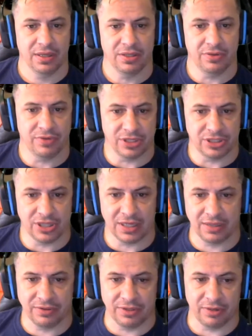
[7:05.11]
you can check
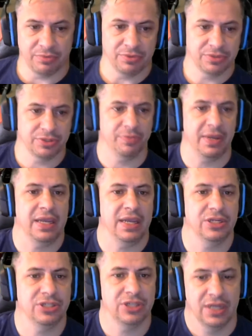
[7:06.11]
out their booster
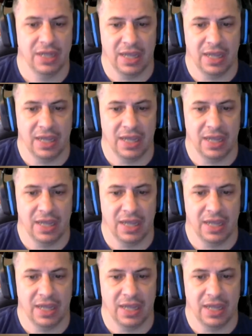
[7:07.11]
page,